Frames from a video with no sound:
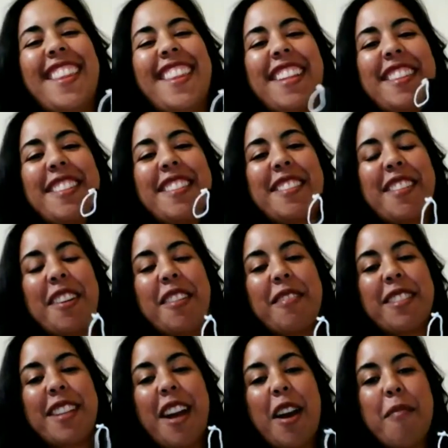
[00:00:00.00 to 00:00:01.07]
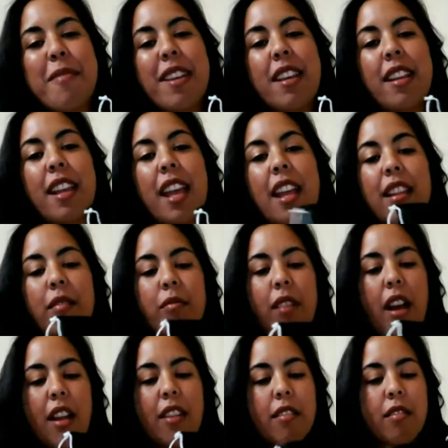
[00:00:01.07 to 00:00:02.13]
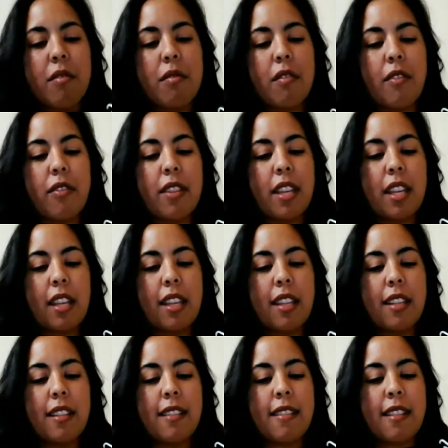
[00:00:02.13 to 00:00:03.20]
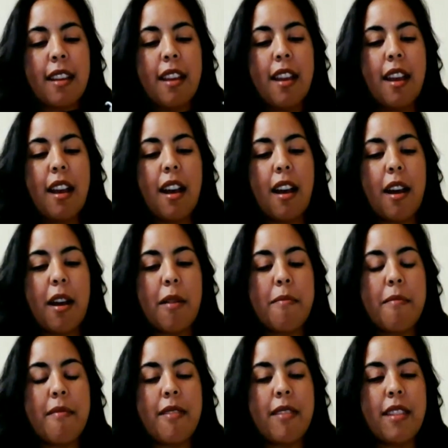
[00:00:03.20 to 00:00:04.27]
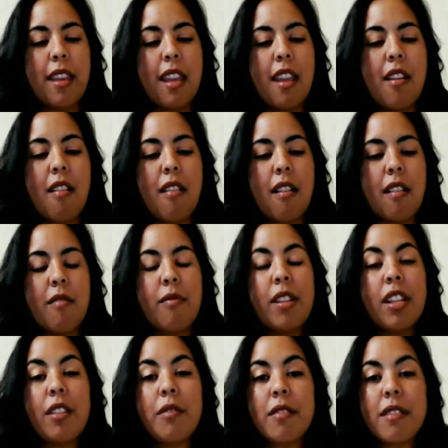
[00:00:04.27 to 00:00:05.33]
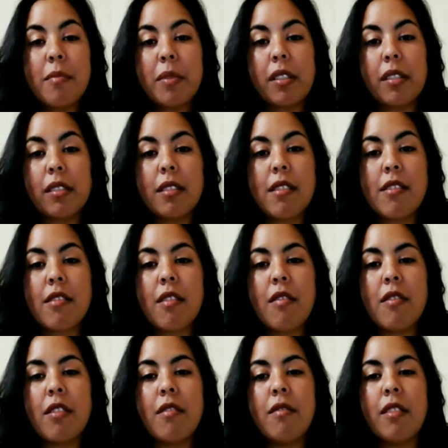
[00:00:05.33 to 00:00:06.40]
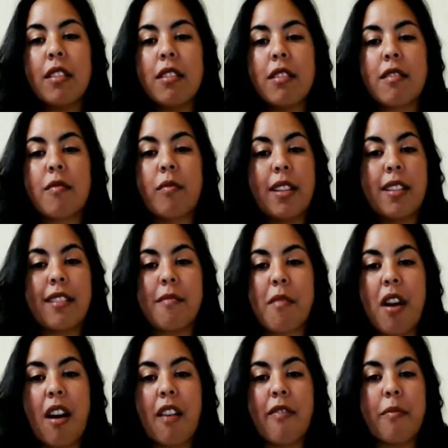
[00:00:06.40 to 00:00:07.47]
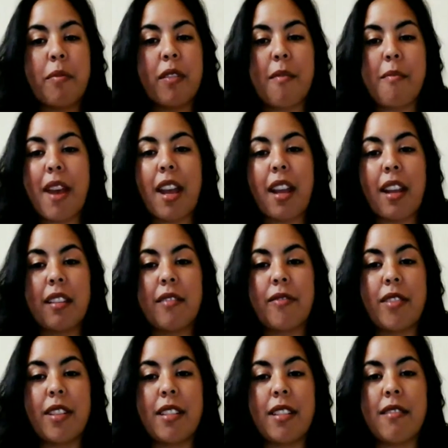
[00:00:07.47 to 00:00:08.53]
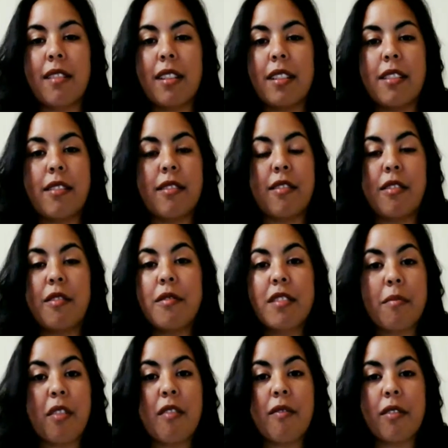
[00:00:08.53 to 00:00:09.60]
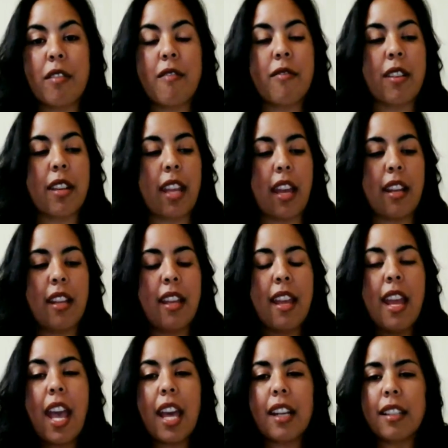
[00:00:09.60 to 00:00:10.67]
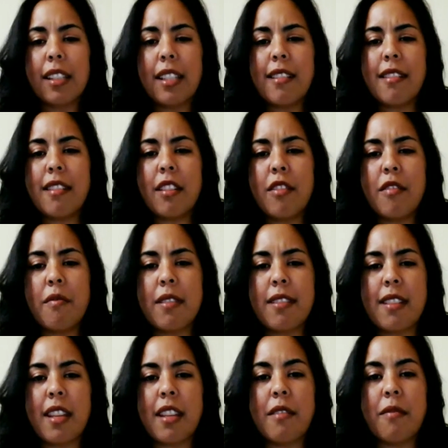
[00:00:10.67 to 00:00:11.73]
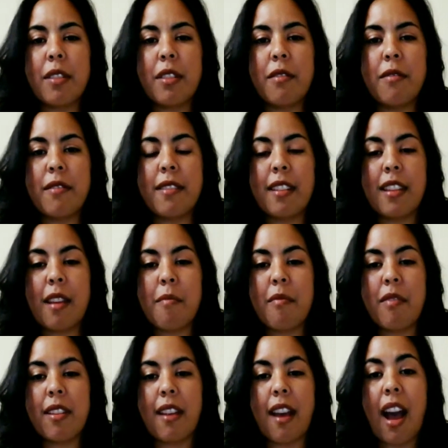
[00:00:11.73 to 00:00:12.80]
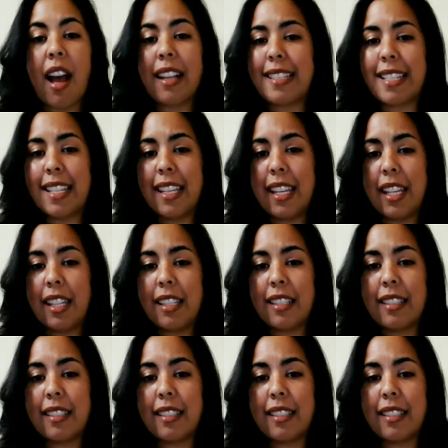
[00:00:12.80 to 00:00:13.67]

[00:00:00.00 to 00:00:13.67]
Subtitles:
That the stones come in. And the other cool thing is they are reusable, so you can just rinse them off, put them back in the freezer, and just use them over and over again. And Alicia, you were saying you were using them with hot tea?